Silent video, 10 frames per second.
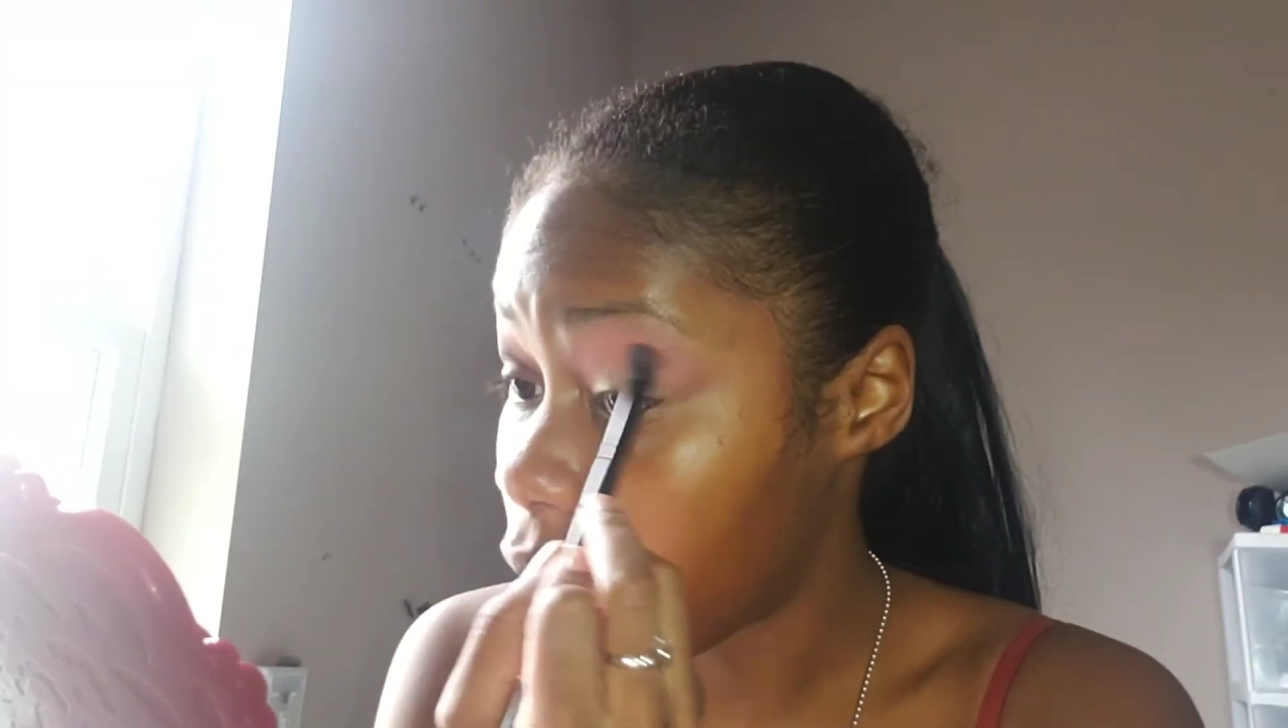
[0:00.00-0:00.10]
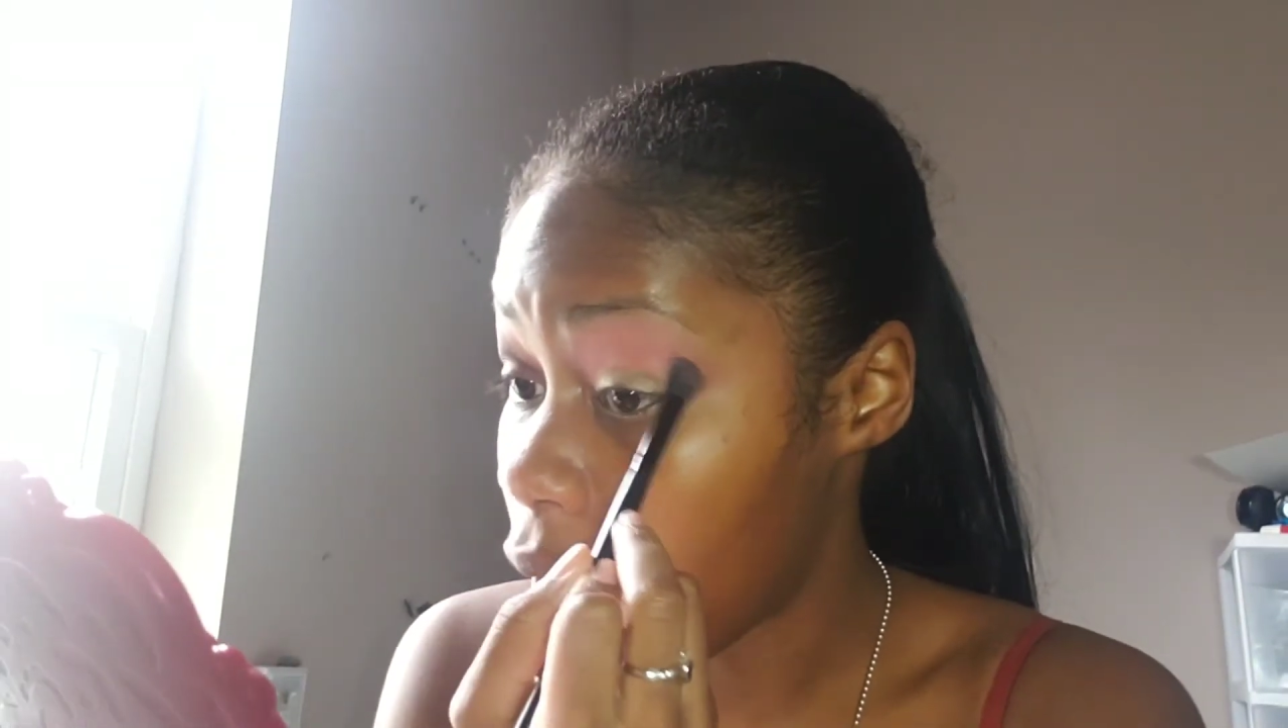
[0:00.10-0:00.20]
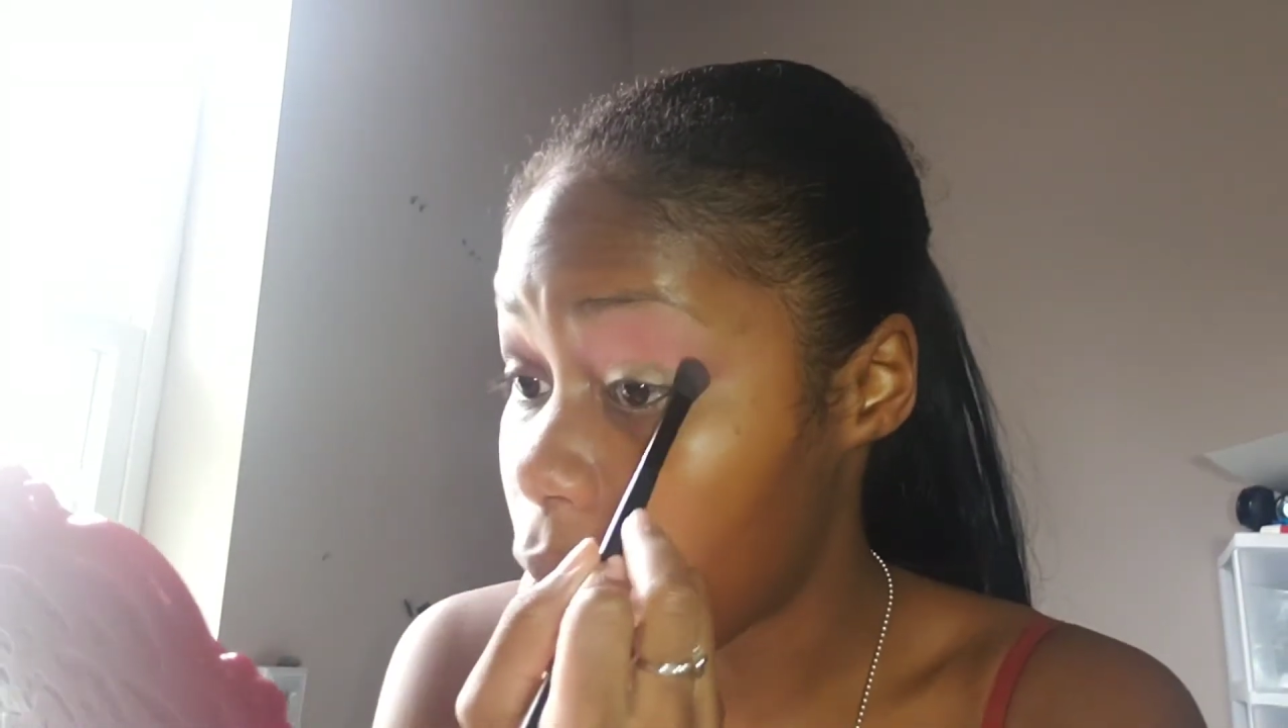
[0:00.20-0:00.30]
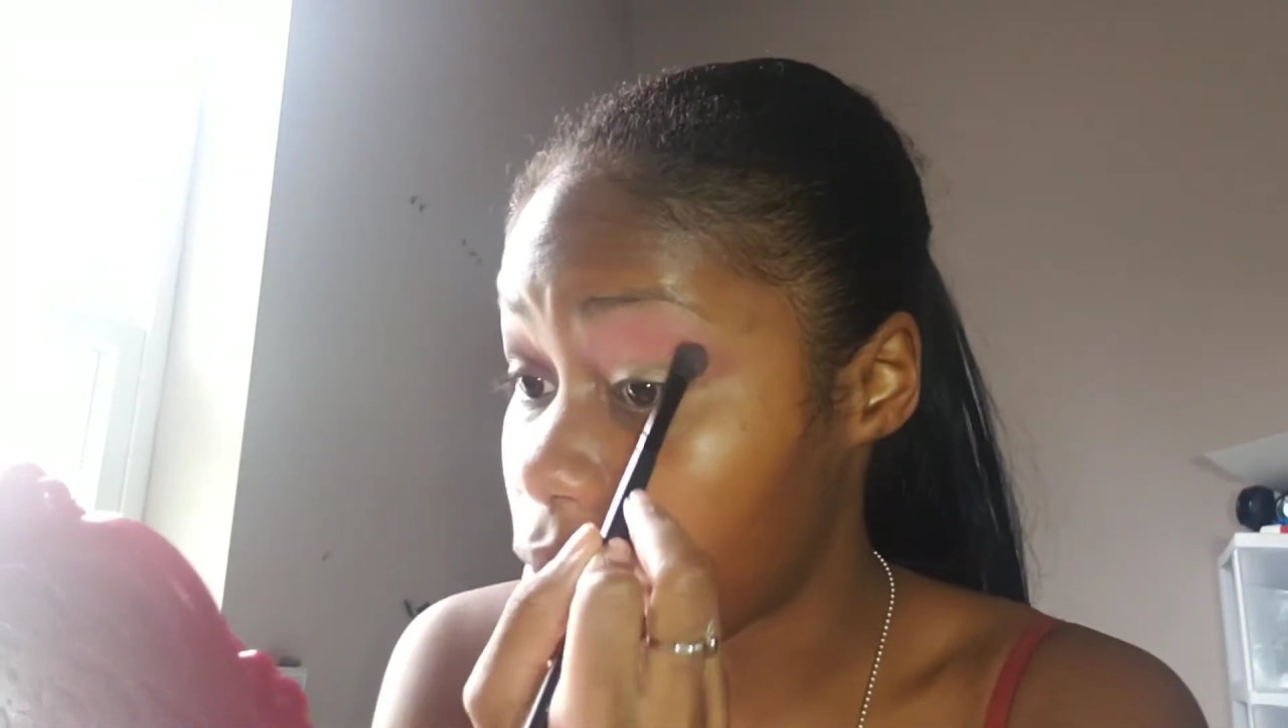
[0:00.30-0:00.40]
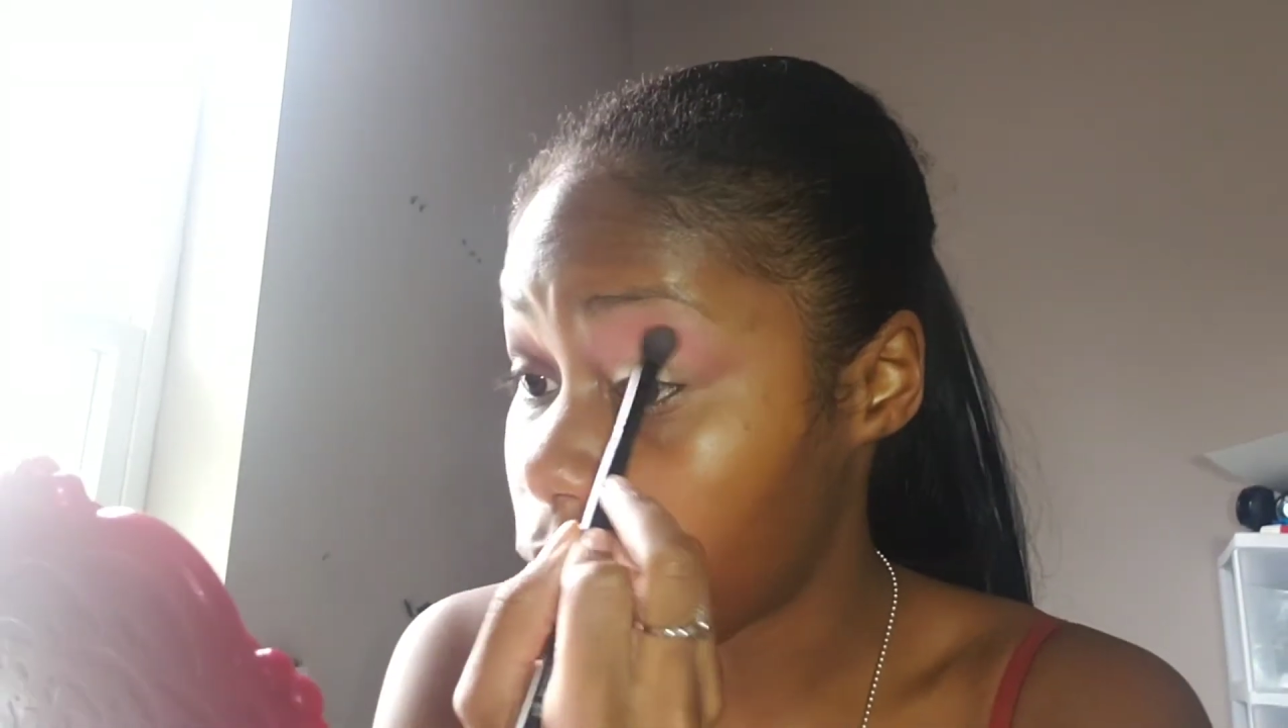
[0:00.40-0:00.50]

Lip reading: that I was